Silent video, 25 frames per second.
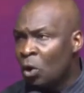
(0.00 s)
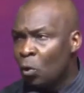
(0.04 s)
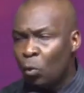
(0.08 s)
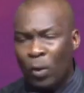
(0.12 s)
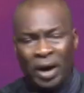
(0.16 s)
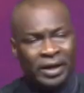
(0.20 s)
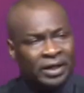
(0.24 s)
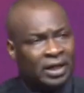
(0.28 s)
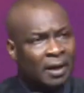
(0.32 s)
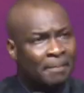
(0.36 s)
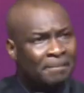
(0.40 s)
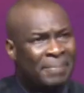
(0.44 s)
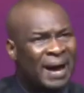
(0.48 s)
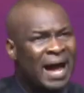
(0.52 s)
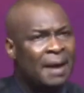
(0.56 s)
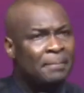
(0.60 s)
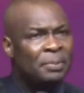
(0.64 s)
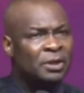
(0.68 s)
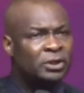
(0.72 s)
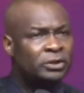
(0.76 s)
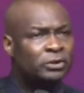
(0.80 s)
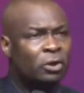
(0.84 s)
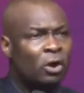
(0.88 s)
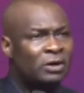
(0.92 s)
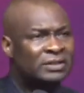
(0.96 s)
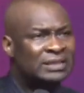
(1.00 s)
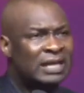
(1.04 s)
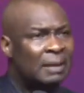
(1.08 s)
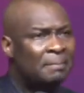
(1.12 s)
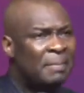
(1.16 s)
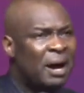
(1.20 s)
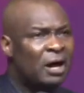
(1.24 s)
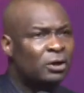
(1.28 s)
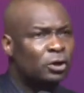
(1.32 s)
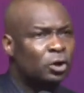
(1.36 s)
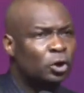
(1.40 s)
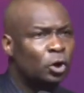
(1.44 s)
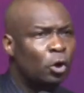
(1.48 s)
When the Bible talks
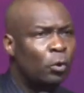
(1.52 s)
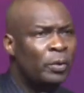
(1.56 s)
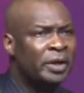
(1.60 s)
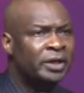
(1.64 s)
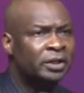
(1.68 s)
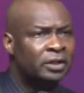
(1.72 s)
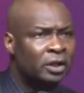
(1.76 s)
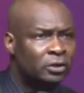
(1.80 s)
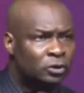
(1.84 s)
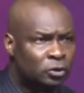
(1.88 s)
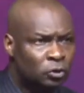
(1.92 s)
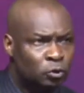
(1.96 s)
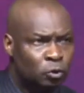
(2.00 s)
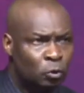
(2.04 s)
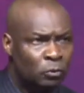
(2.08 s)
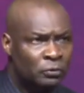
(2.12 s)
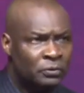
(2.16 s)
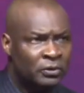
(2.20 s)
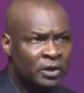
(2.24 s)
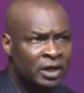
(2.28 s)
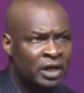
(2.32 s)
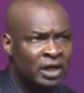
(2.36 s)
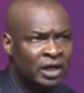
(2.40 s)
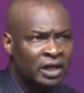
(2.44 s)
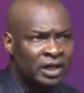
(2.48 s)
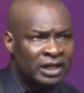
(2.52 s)
about knowing the truth,